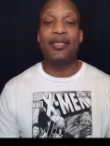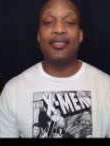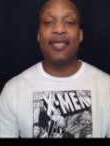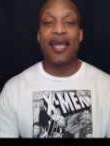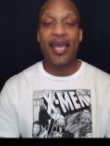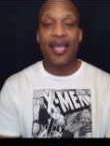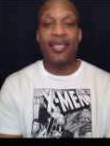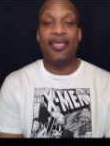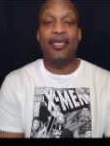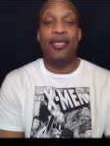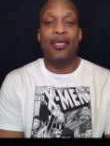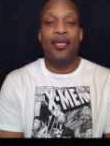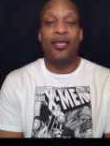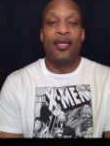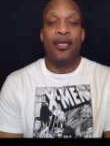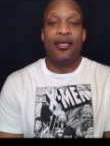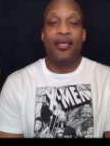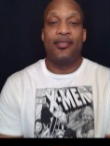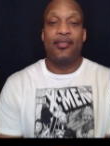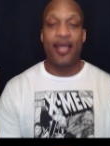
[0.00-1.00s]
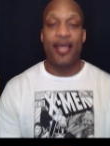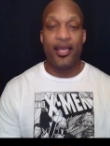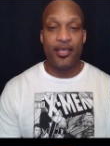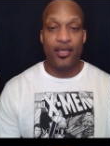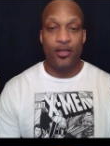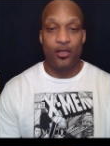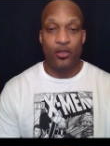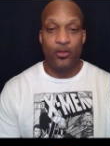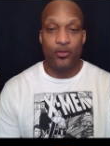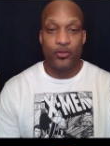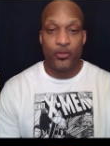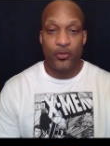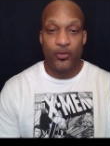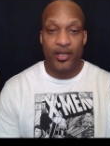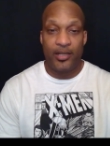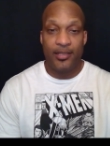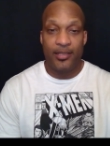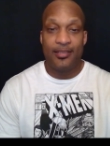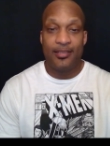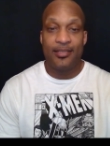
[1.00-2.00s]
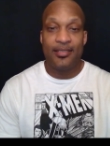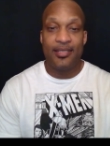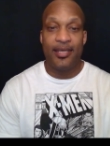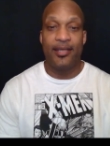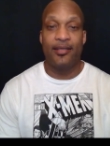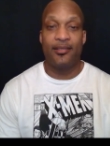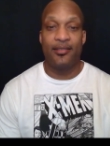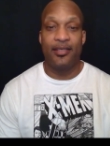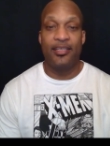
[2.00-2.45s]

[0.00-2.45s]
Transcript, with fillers: tacky glue so that it sticks.